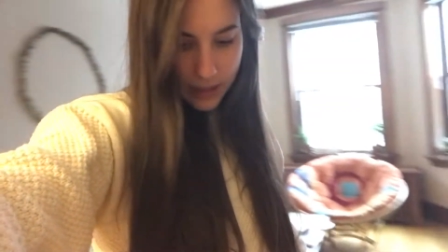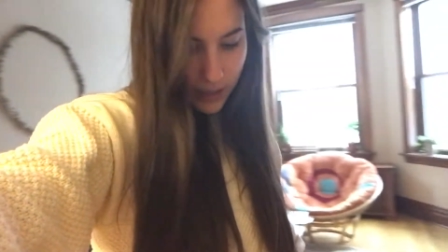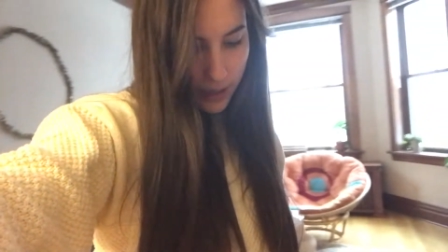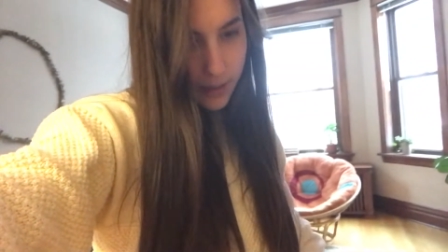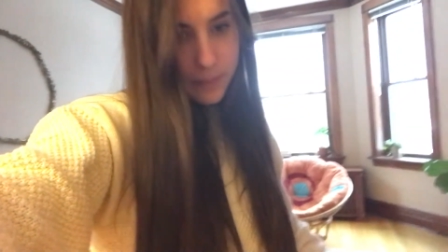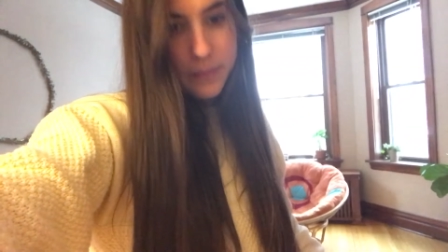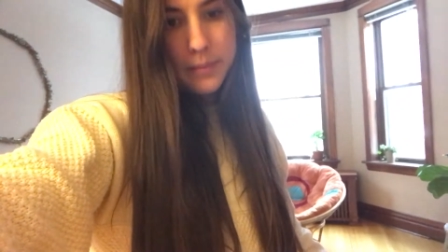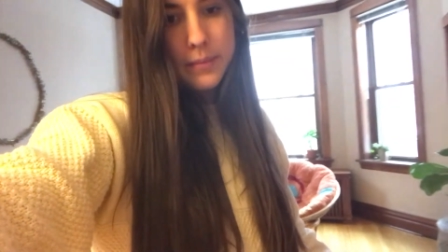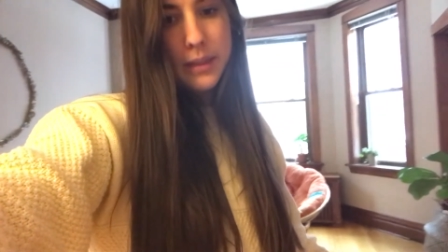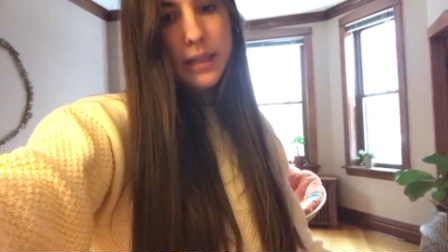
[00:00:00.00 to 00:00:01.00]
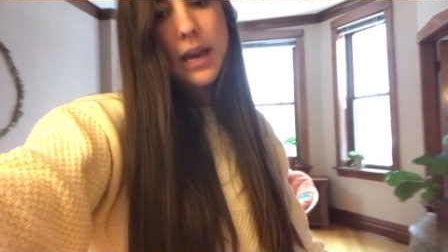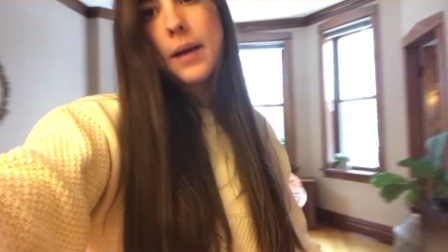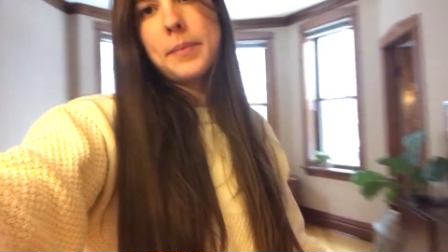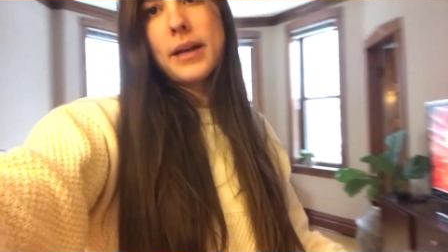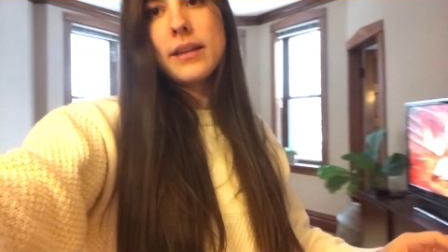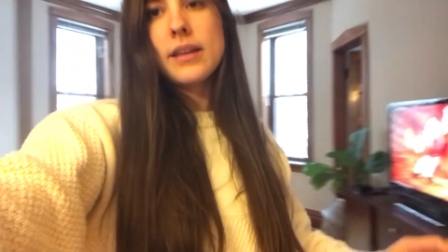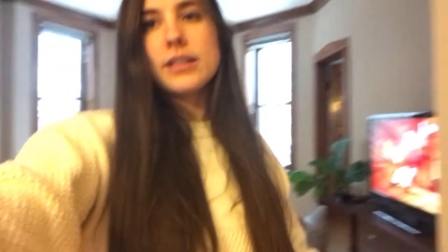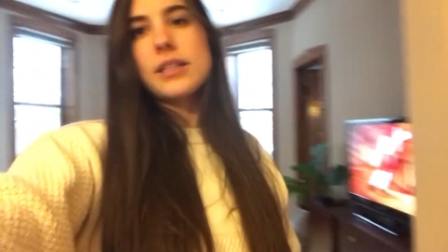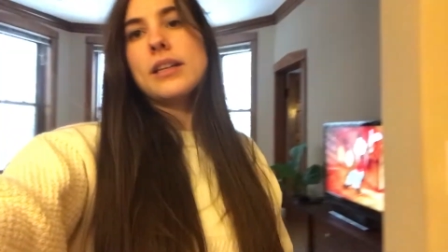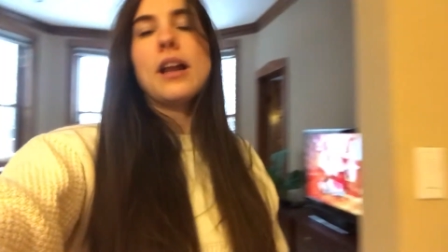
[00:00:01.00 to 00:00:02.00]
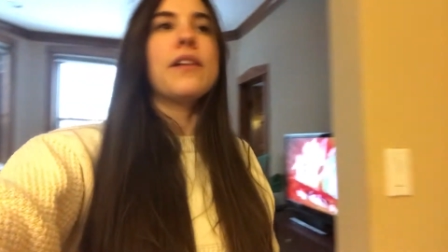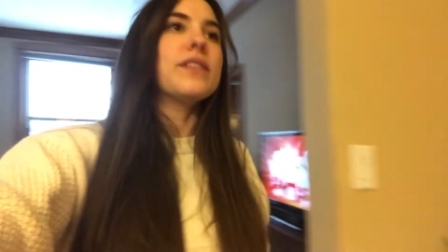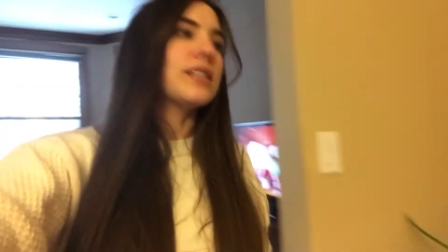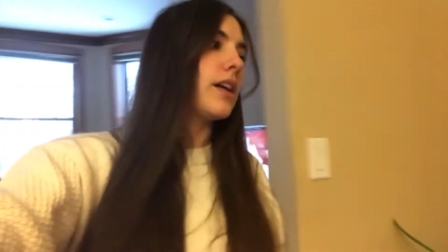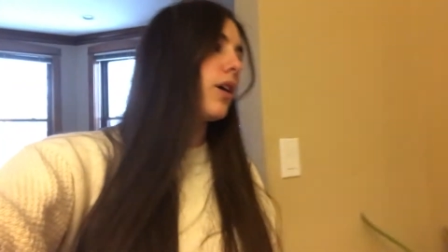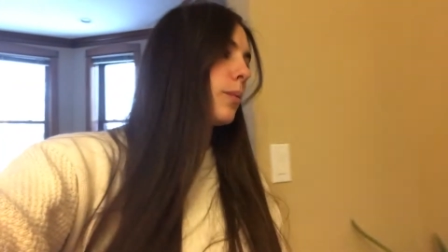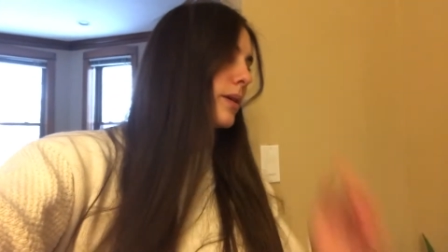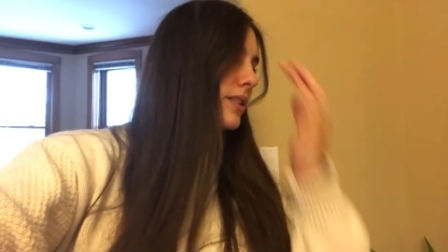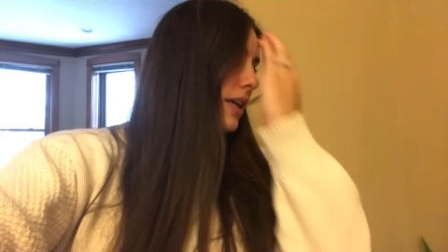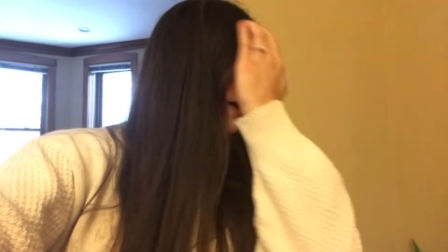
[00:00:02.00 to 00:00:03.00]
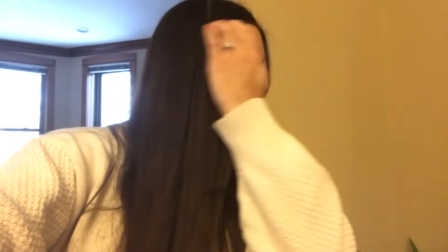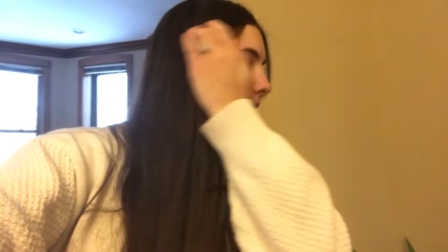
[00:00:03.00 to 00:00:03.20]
Um, yeah, but there's enough. It's not opened yet.